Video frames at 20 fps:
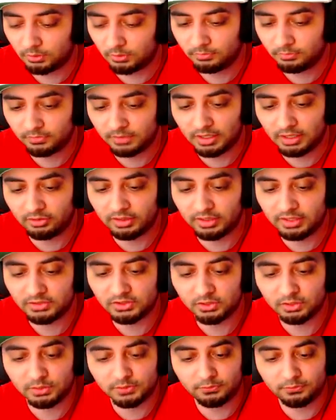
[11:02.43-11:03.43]
There it is.
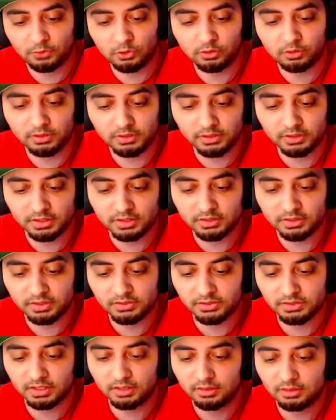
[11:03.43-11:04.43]
So it's four in the, in this
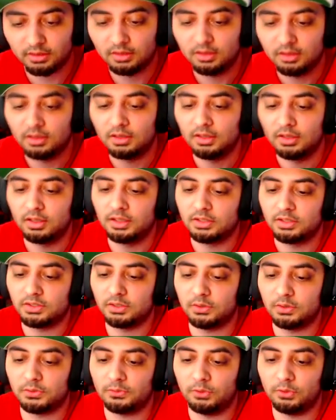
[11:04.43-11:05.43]
set. So
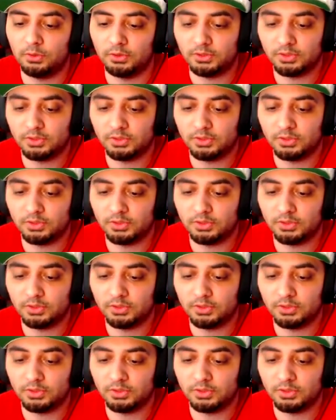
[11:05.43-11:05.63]
it's four.